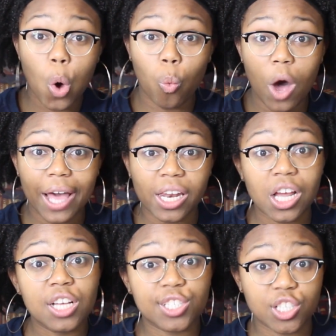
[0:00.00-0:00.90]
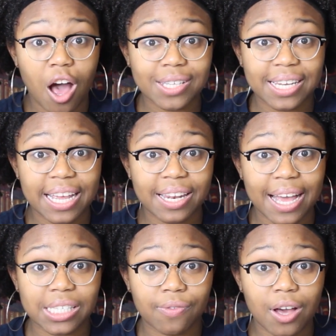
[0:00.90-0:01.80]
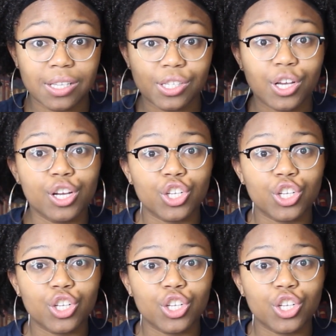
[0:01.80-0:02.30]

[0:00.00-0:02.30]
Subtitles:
1. Stocks and index funds.